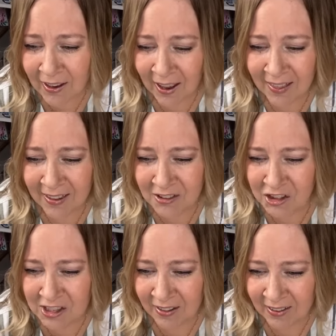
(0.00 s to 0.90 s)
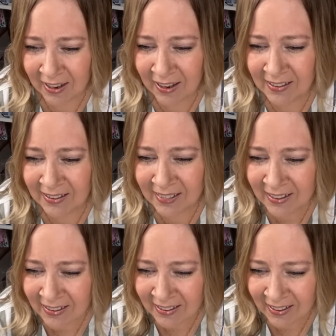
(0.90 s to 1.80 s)
Hello, Shelly Ann and
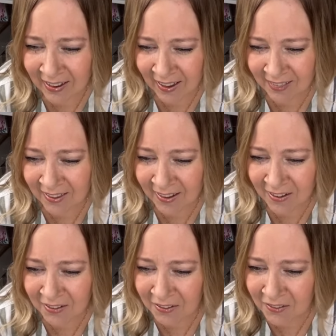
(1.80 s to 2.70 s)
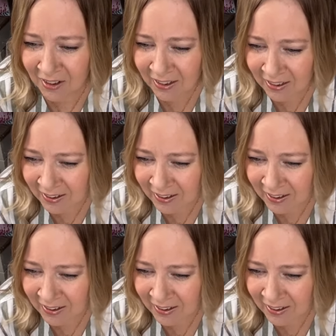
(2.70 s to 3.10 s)
Lydia. Hello.